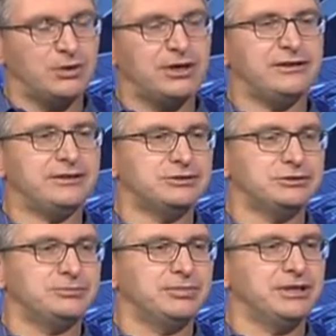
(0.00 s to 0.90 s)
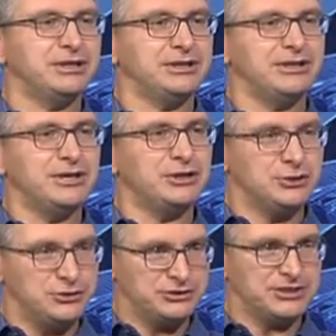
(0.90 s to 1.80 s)
why they should be
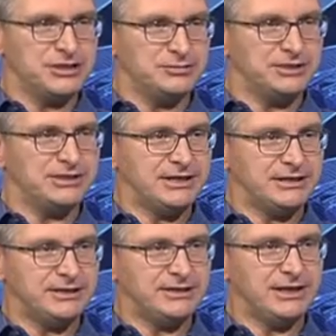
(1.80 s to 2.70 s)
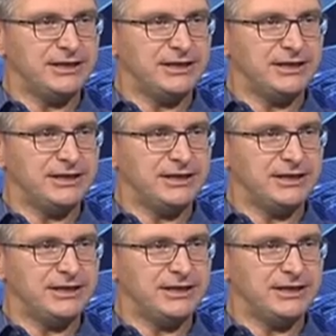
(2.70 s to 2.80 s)
using open data